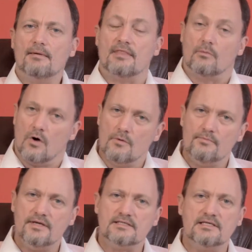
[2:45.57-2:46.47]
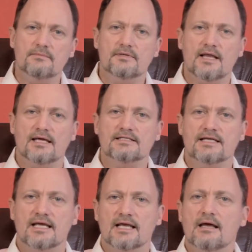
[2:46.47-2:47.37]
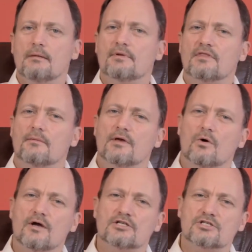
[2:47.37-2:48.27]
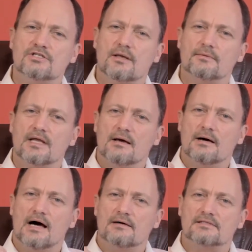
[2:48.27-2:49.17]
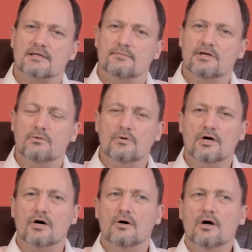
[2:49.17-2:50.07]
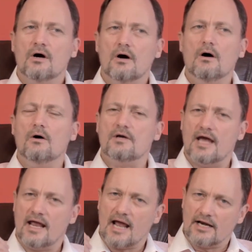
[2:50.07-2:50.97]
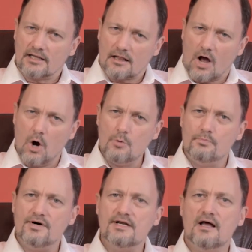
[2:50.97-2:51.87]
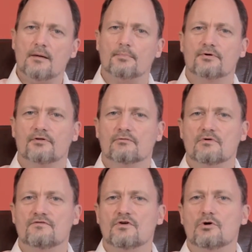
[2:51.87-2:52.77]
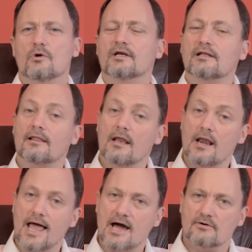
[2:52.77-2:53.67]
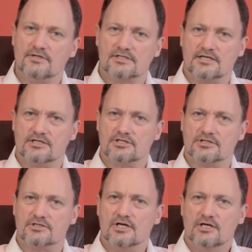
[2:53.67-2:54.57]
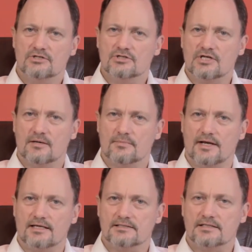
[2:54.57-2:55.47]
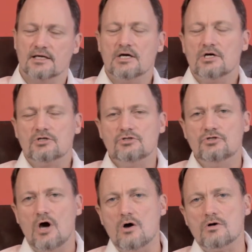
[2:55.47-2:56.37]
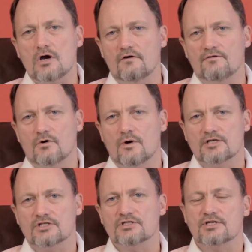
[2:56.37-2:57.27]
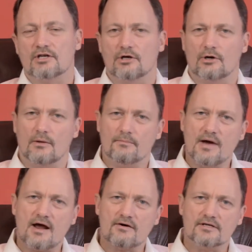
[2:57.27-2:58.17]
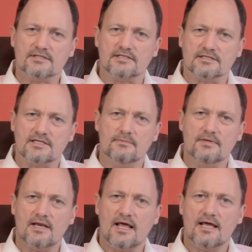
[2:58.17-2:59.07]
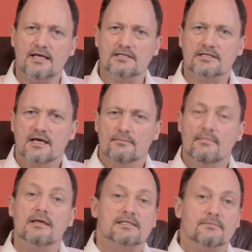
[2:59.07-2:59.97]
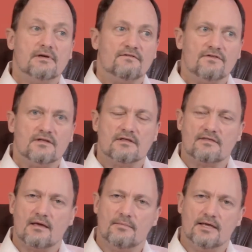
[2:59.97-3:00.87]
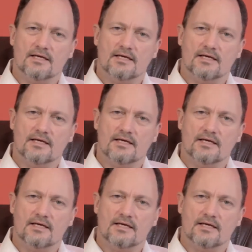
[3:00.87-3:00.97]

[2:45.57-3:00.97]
They won't be intimidating, but there'll be questions that somebody will go, oh, okay, and it'll open up the review and it'll allow discussions to take place. Don't go for questions that are going to embarrass, intimidate, make somebody feel that they're being